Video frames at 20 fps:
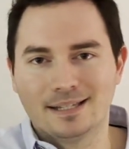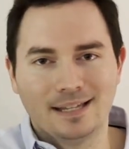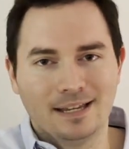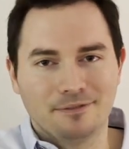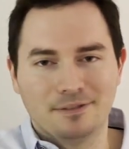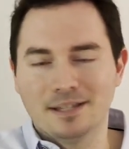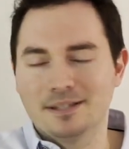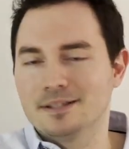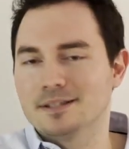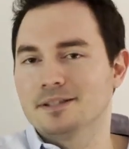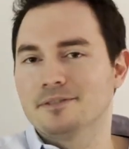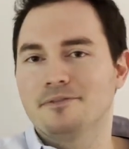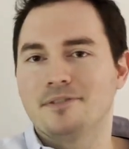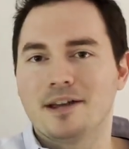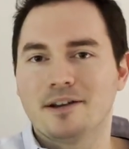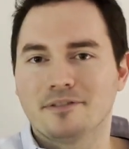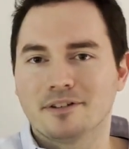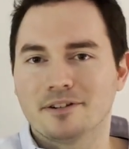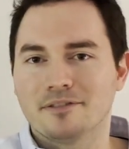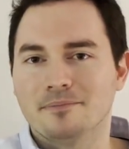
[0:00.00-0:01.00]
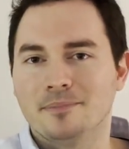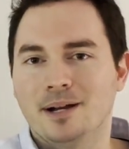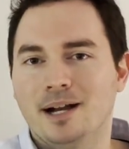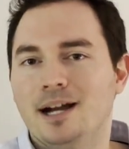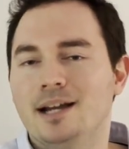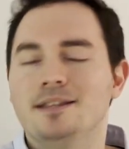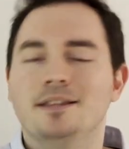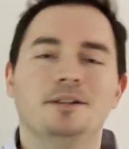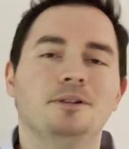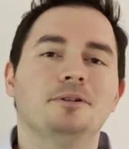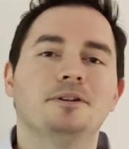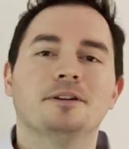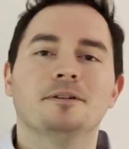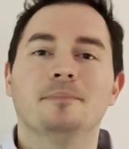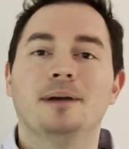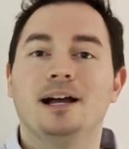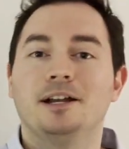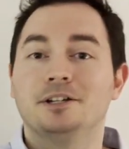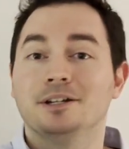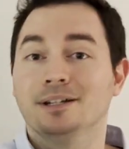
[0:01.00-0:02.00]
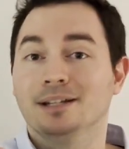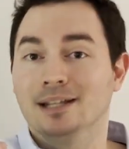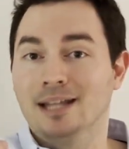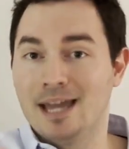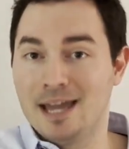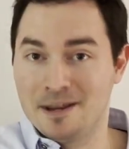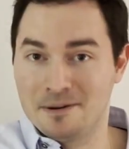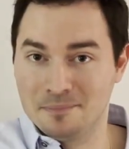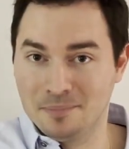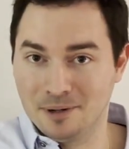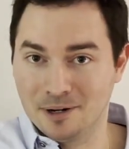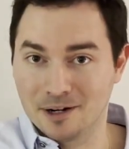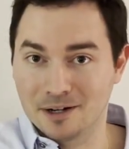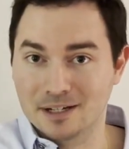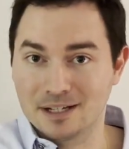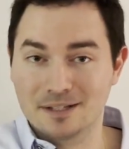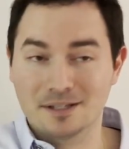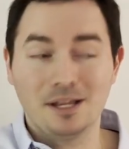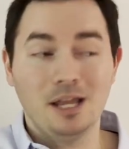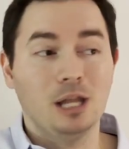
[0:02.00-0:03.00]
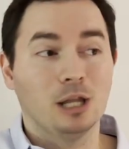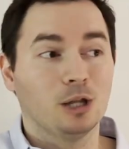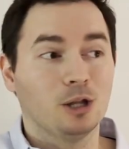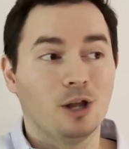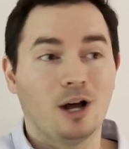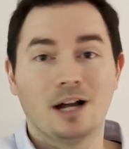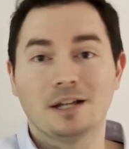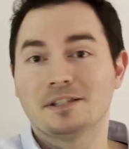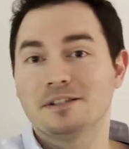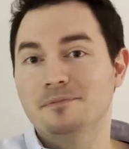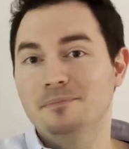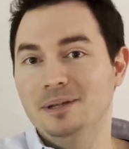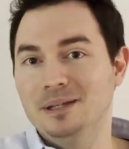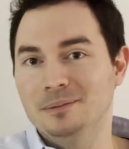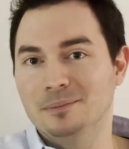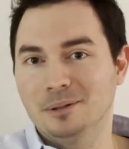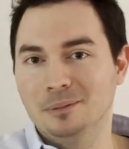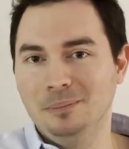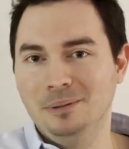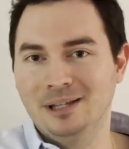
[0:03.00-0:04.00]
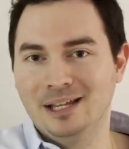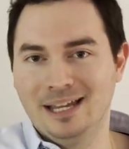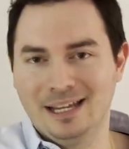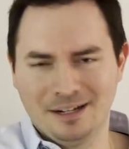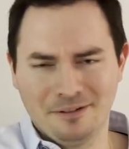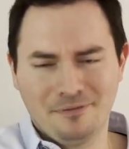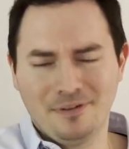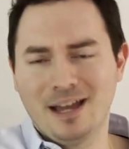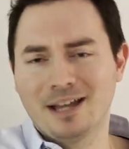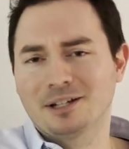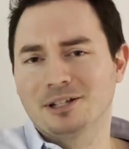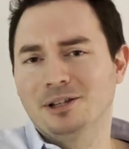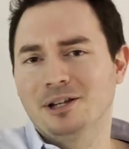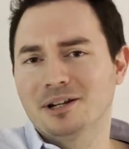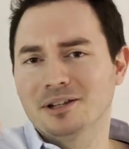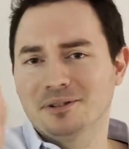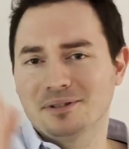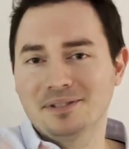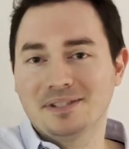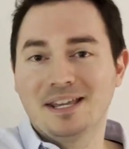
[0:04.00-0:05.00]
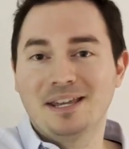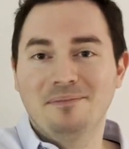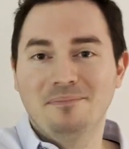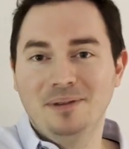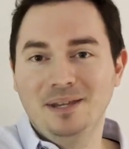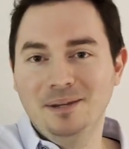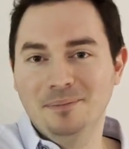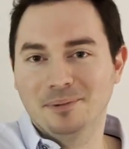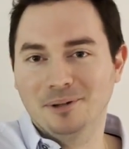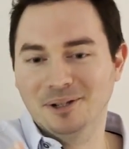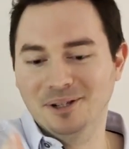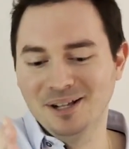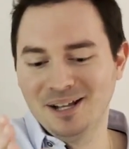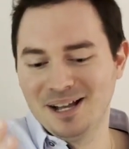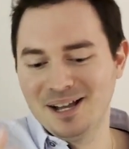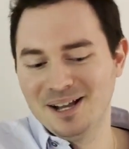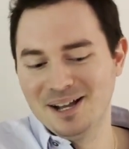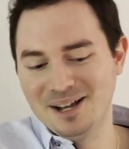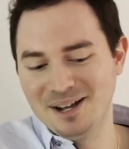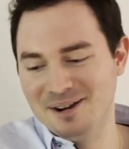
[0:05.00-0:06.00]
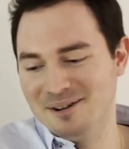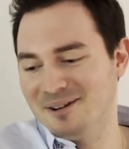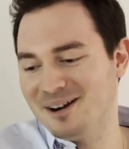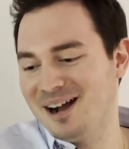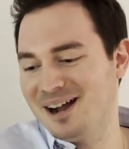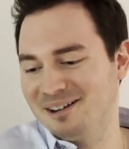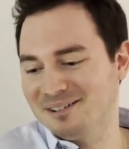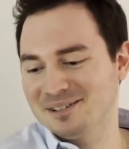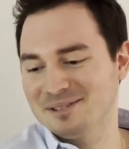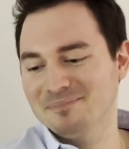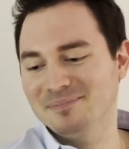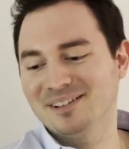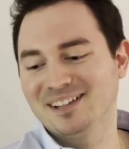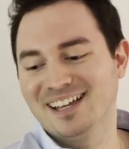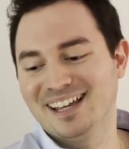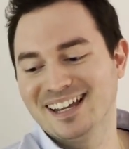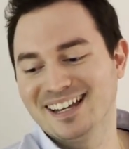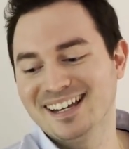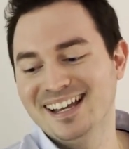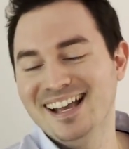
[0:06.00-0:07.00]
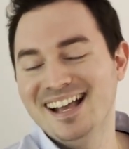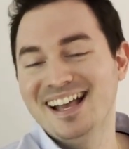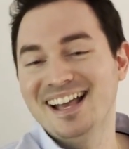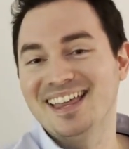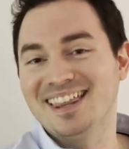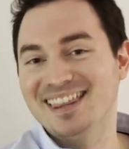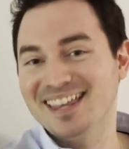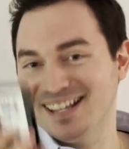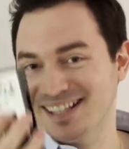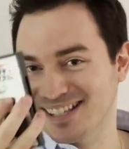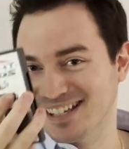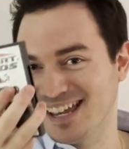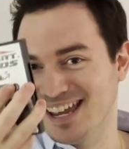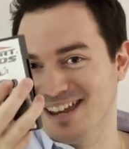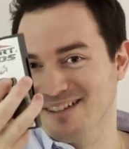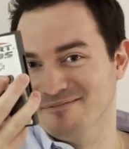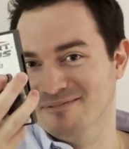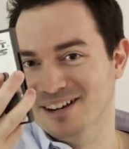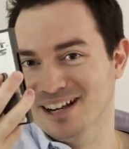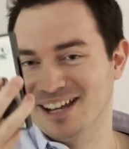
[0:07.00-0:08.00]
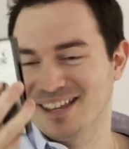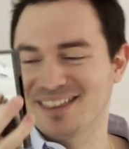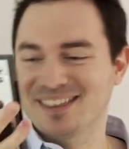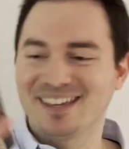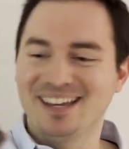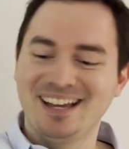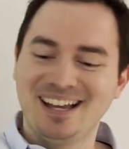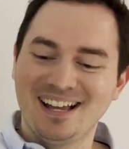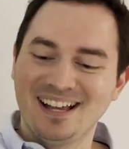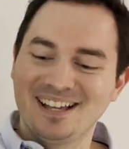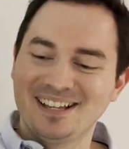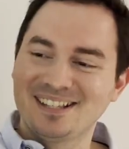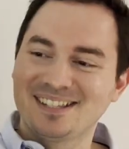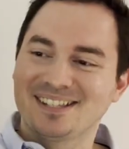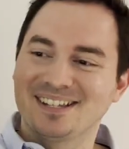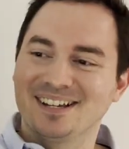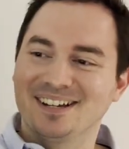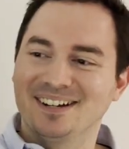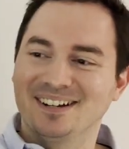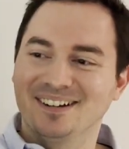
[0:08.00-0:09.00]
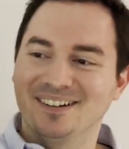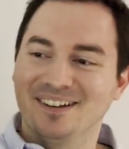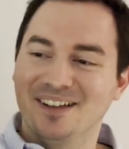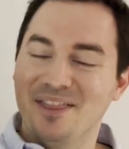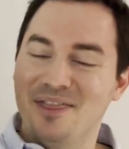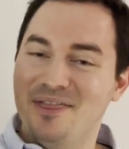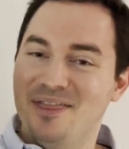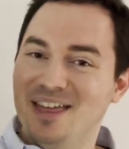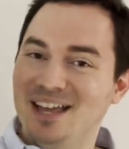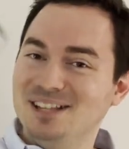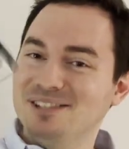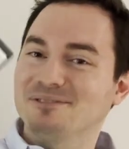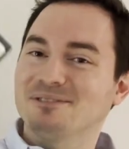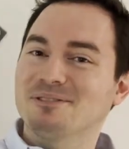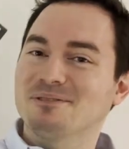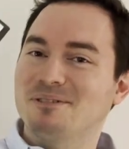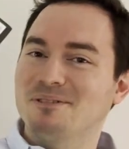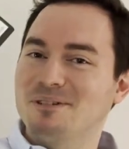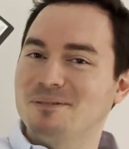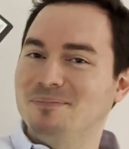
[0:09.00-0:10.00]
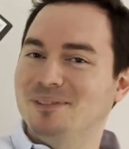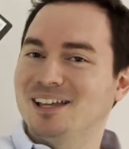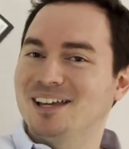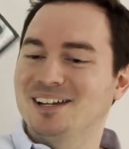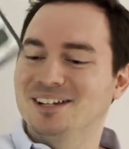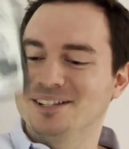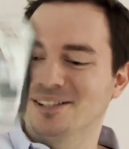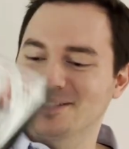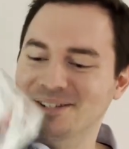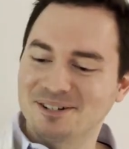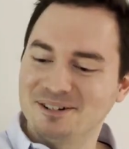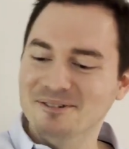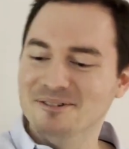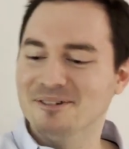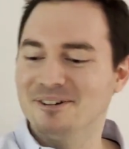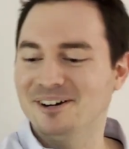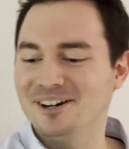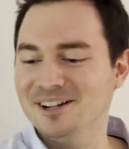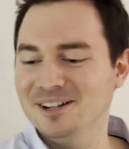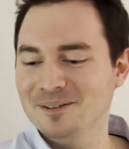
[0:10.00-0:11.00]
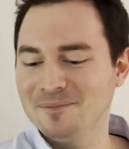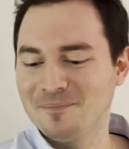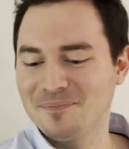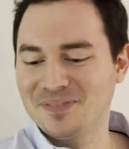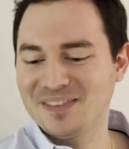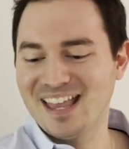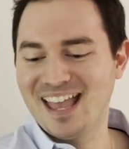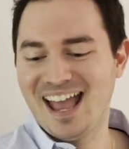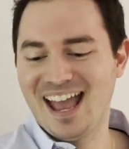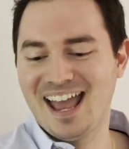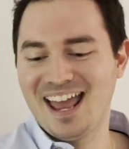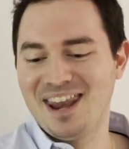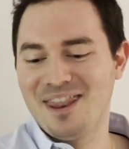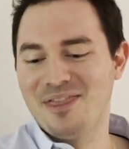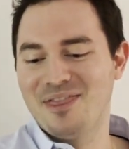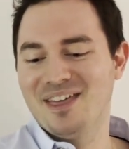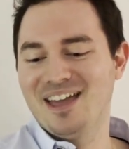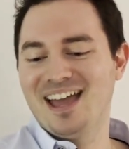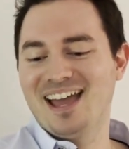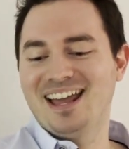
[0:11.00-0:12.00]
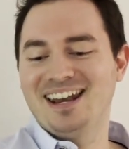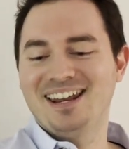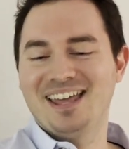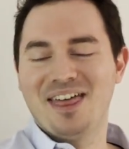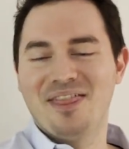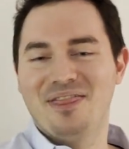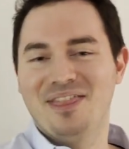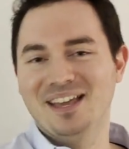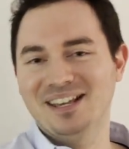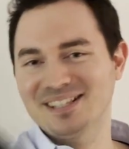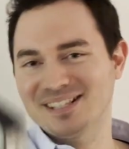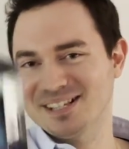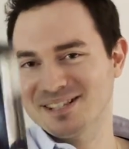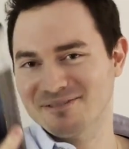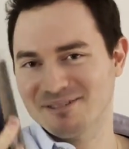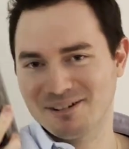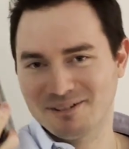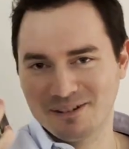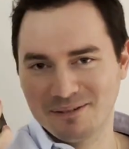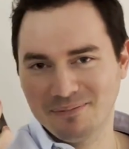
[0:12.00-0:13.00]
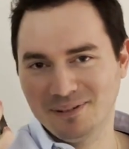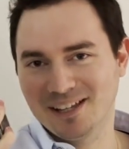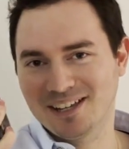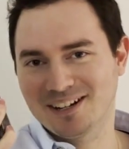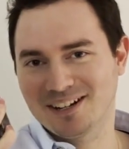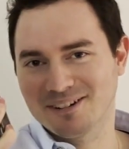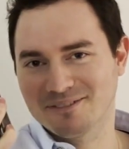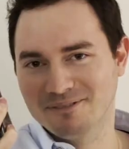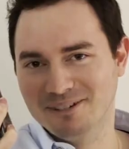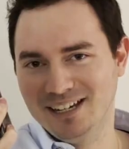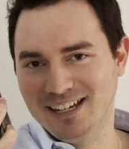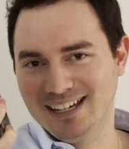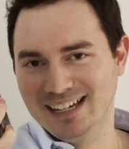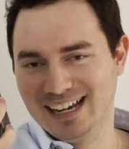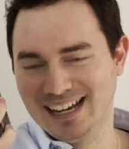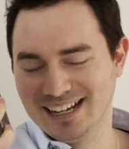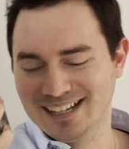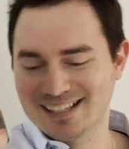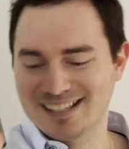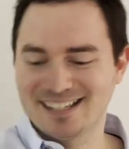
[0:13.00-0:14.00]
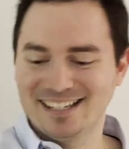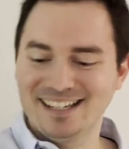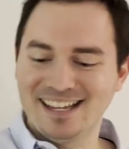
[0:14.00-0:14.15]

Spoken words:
If this is a favorite of mine, then you can imagine LAN parties. Lots of people playing. In fact, a lot of those same people who I was playing this game with. So this was what we played in school, and then this is what we played on weekends.